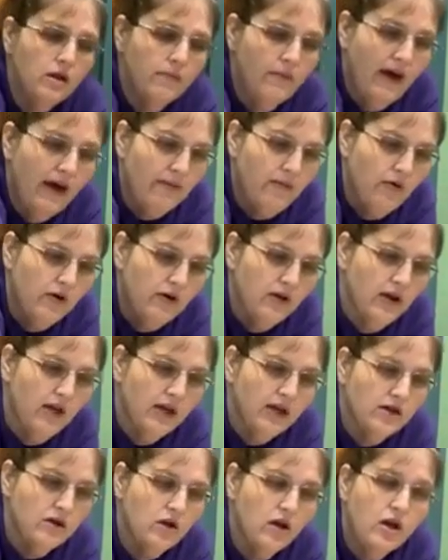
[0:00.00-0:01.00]
Back for your
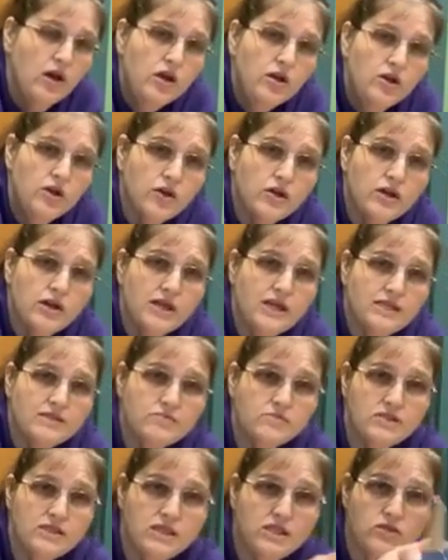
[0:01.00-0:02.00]
hanger. You're gonna need
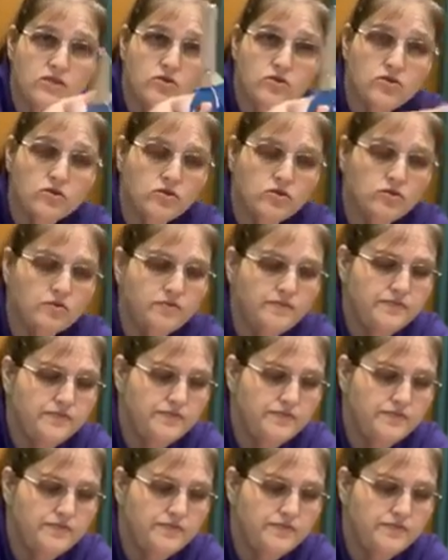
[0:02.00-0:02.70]
some scissors.